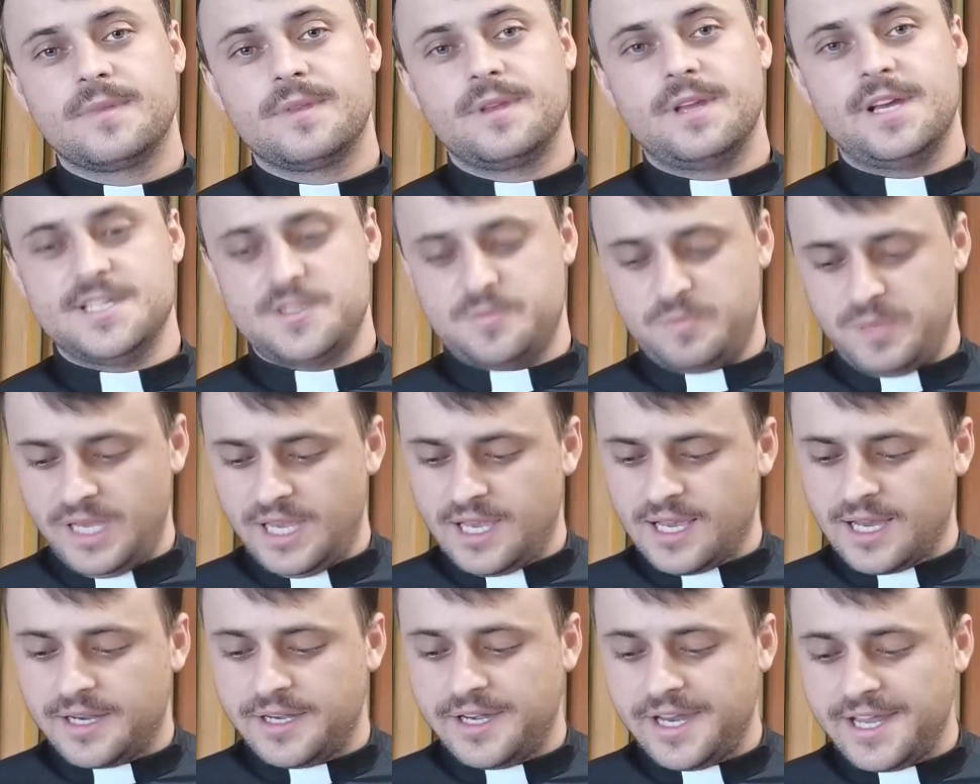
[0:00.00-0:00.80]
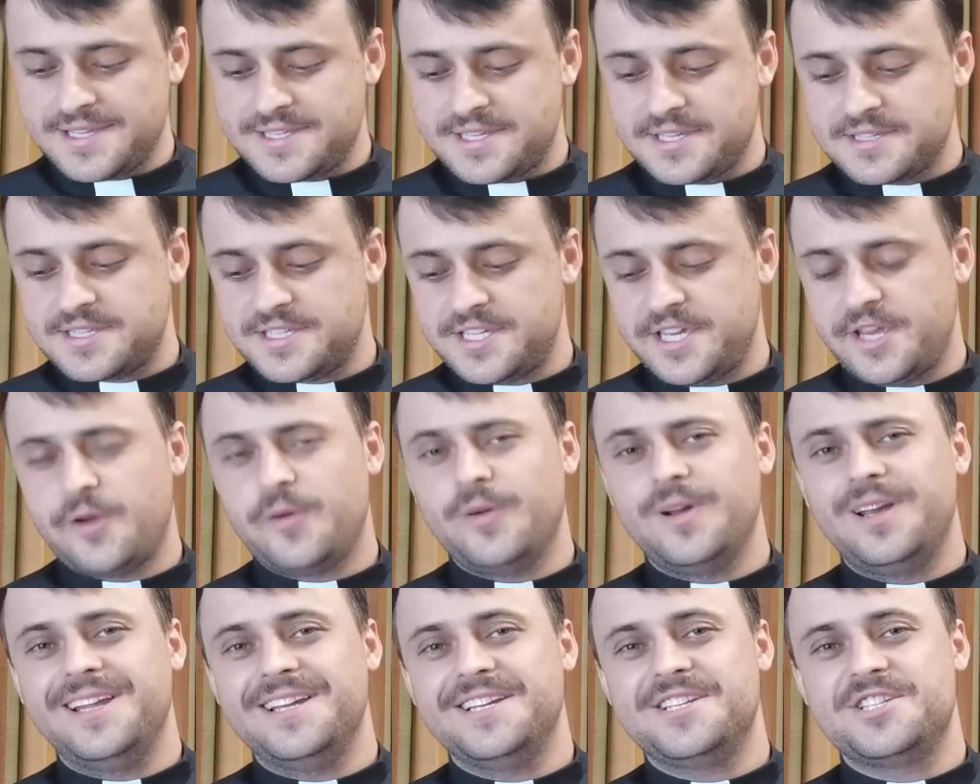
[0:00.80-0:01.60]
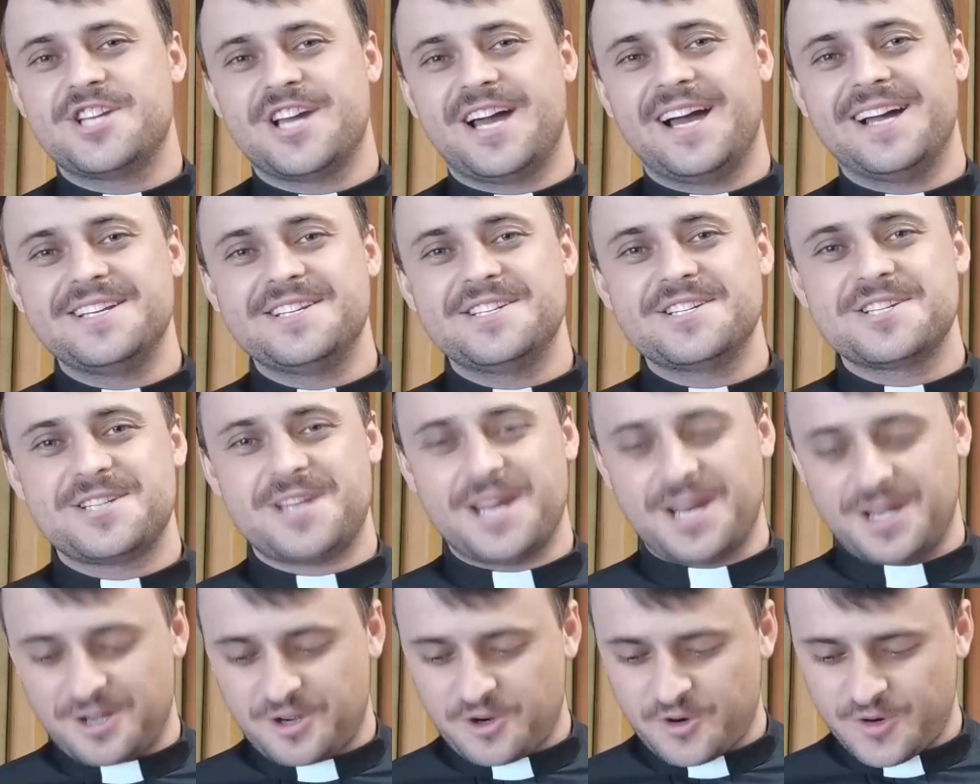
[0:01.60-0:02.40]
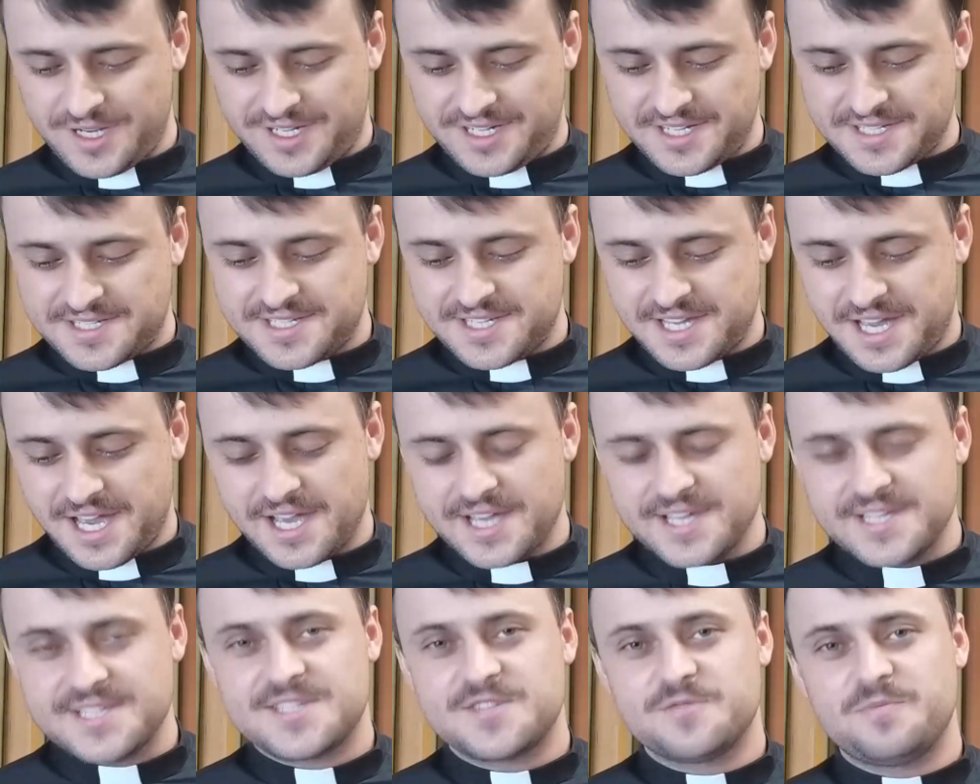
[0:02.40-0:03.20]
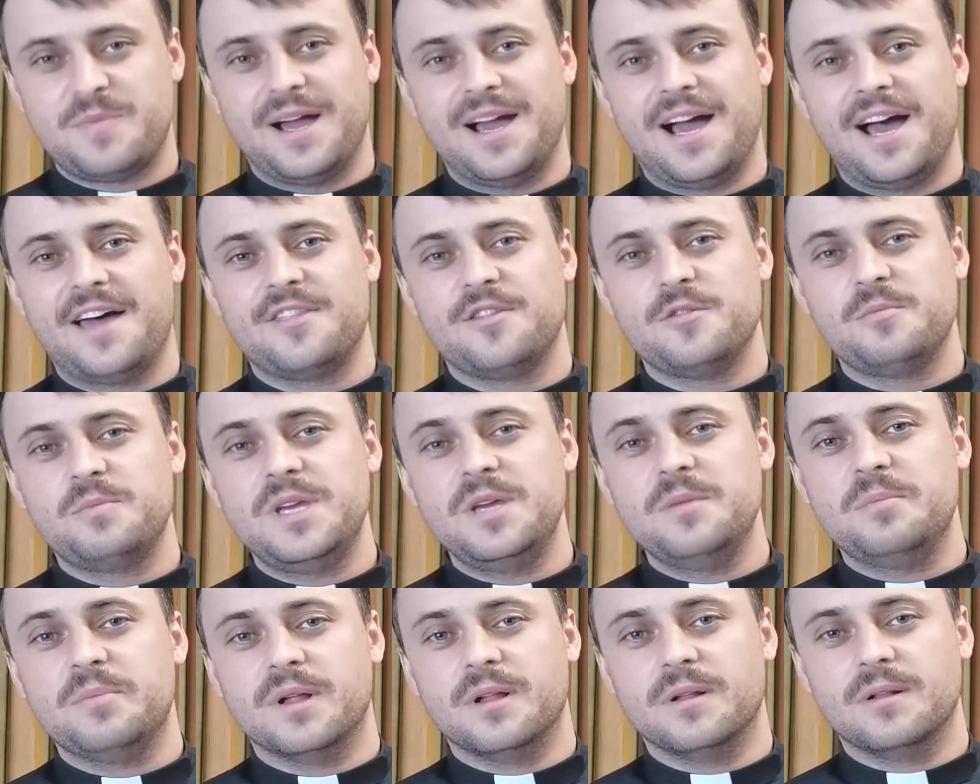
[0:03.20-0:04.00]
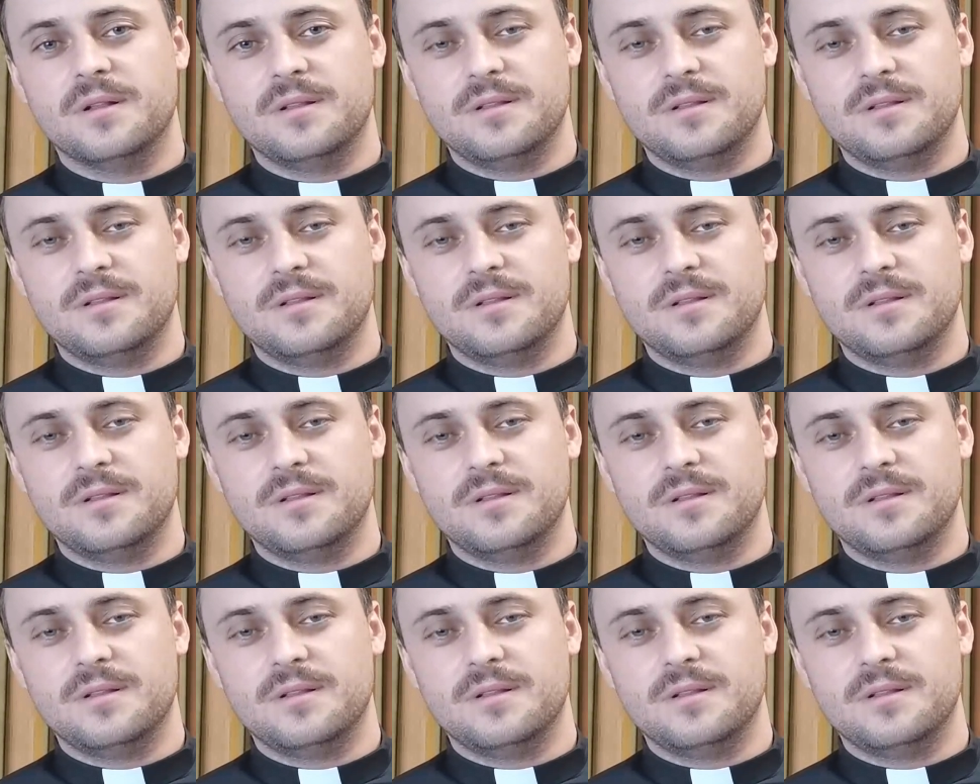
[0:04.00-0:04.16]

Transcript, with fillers: as being unnecessarily judged and criticized by other people.